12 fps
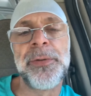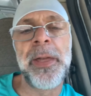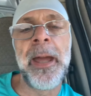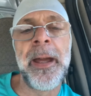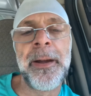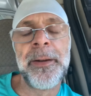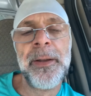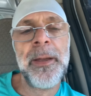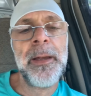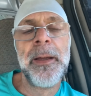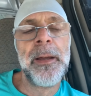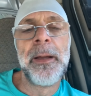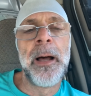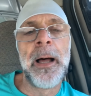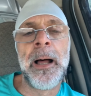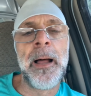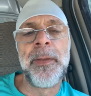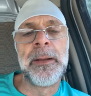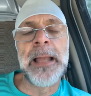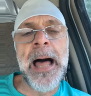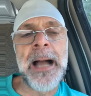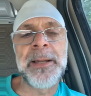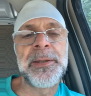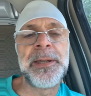are there. The
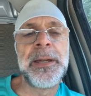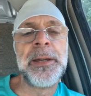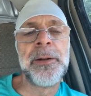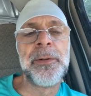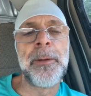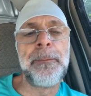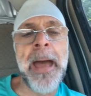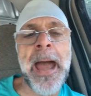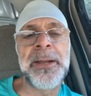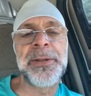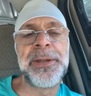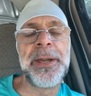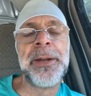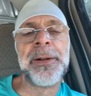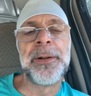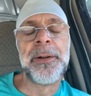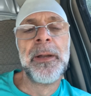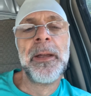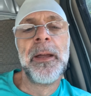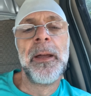Locks tier, the Max tier,